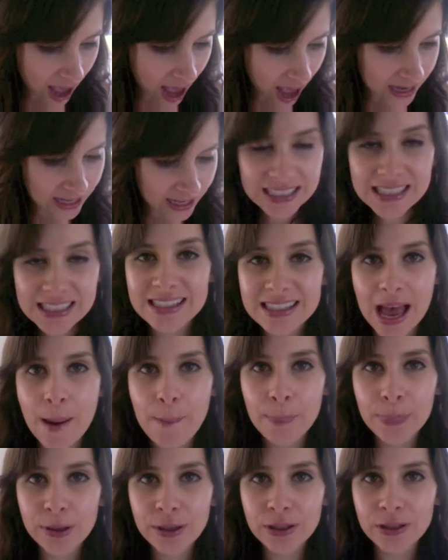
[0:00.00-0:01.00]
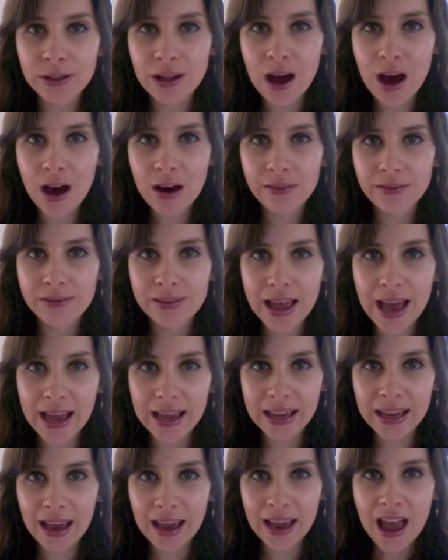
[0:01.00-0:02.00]
an example of,
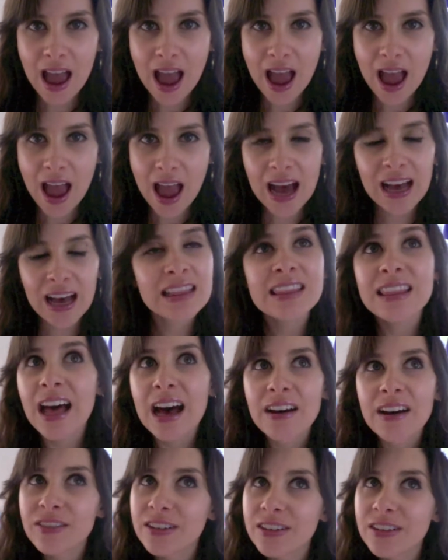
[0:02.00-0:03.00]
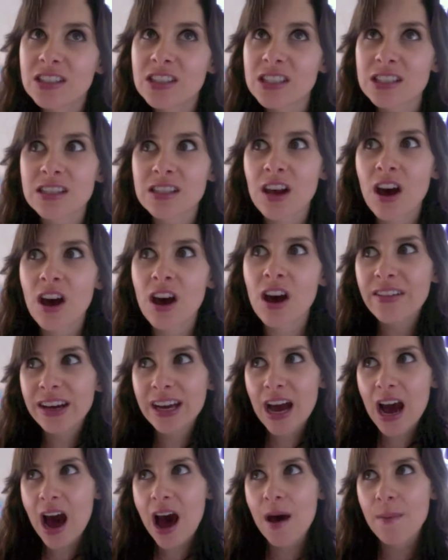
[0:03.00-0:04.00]
like, how love can just
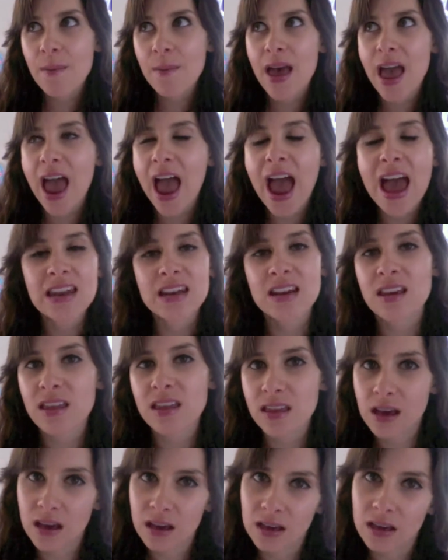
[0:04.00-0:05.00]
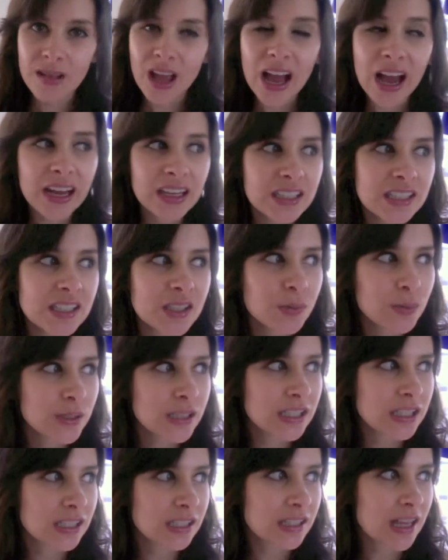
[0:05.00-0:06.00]
overcome anything. I just
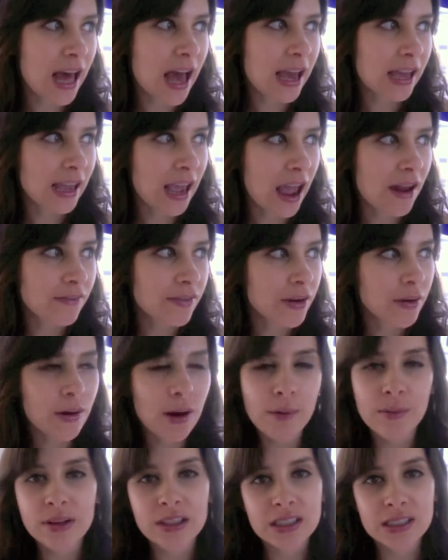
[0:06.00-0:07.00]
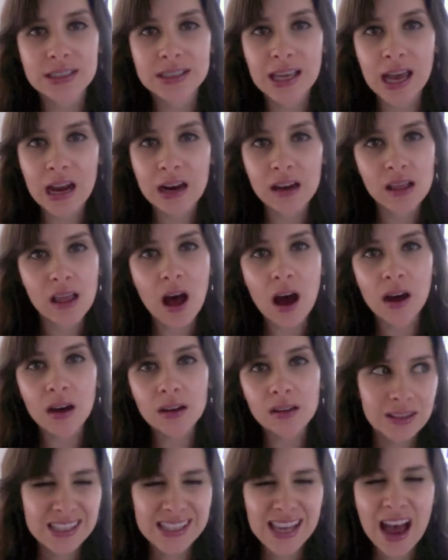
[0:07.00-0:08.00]
wish, like, everyone would just get
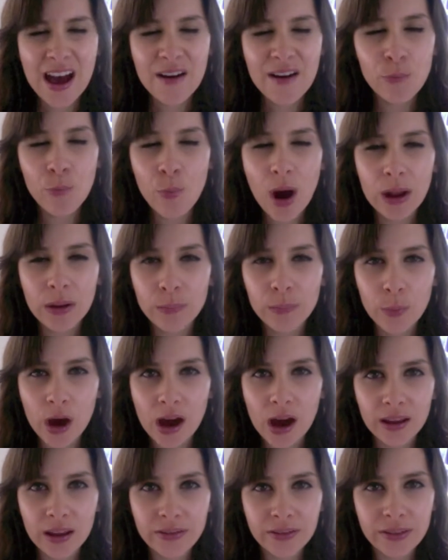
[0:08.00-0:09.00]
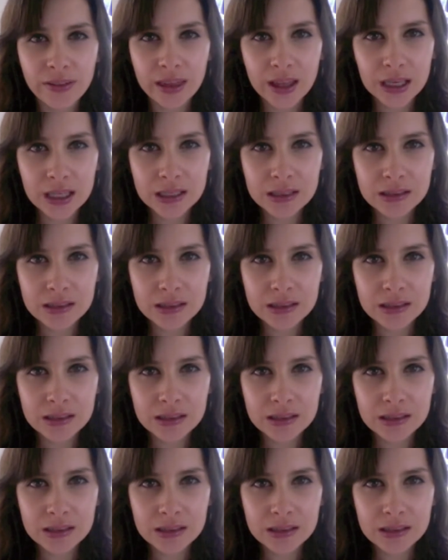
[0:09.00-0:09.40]
along. Just have one word for